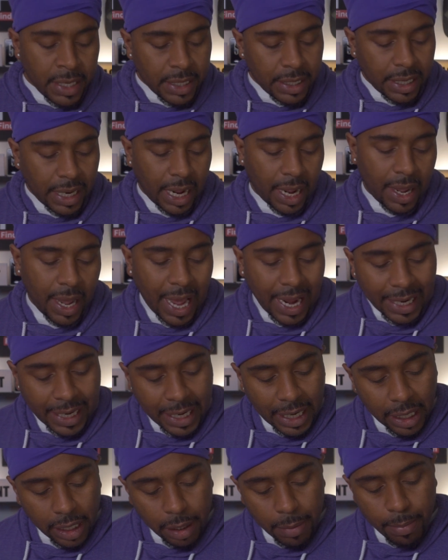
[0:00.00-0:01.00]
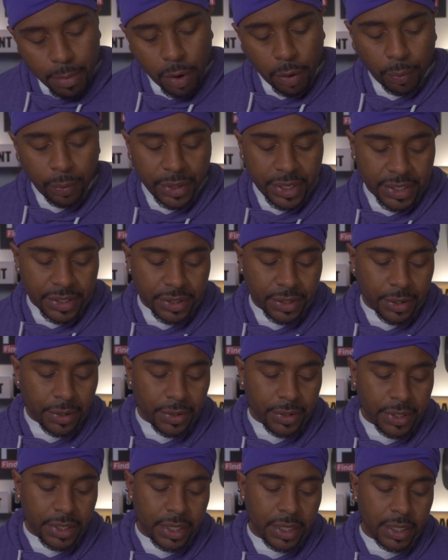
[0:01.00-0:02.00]
Now, I did a little more
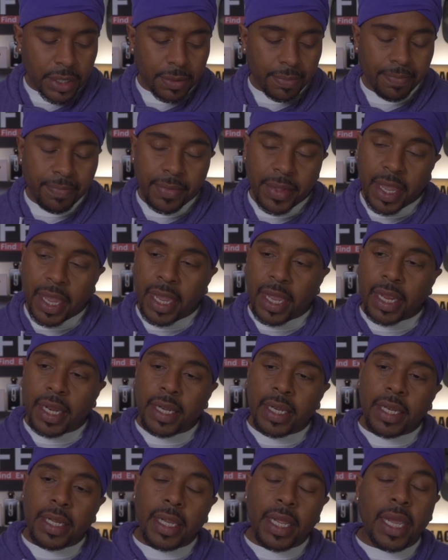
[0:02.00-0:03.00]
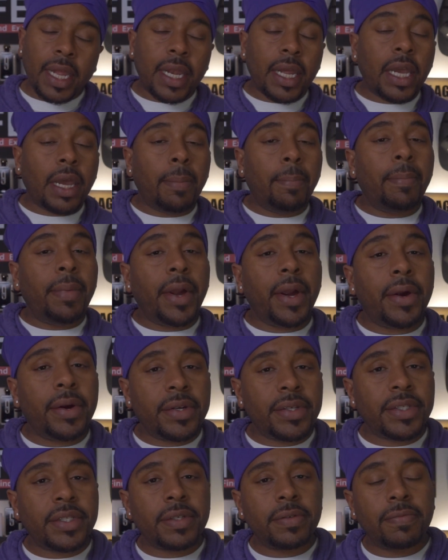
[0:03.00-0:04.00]
research in a
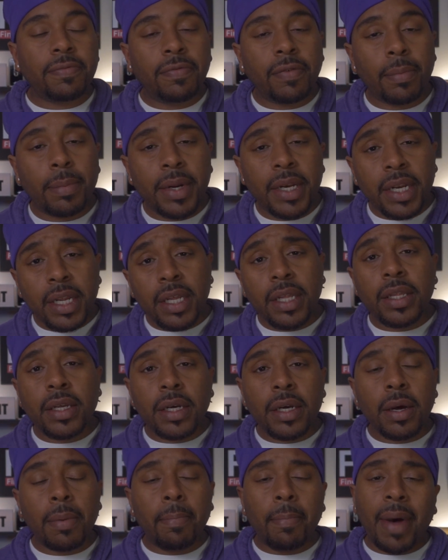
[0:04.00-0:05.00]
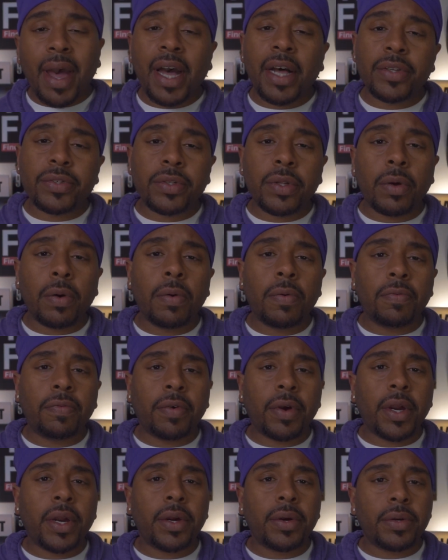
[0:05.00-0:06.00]
comparison from another Milestone
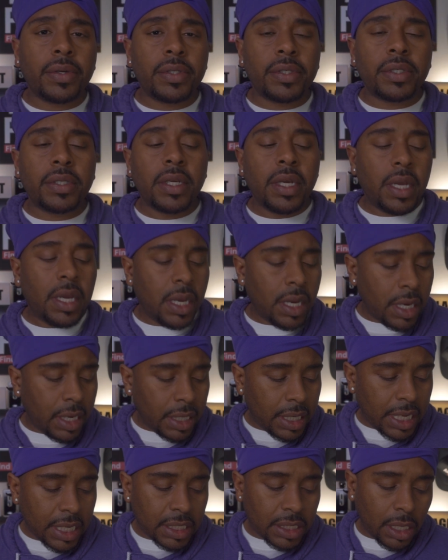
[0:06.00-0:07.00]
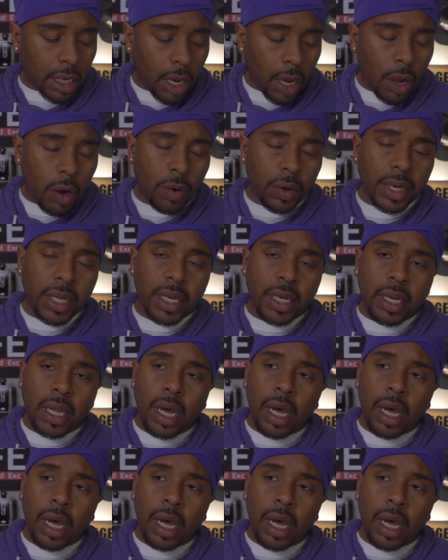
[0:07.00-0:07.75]
fragrance that's cloning